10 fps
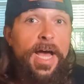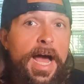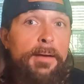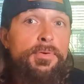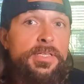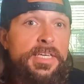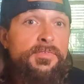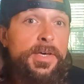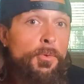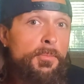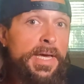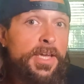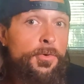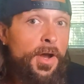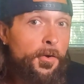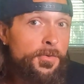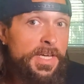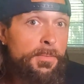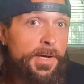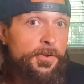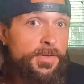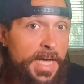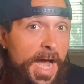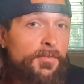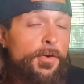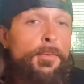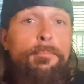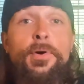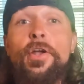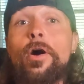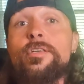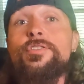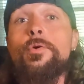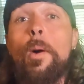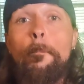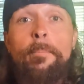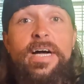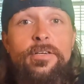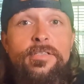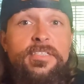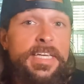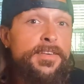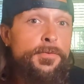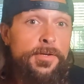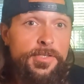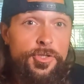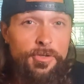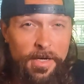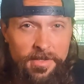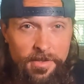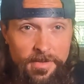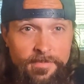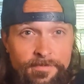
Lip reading: I believe it will make you not only a better diver, but also a better, safer instructor.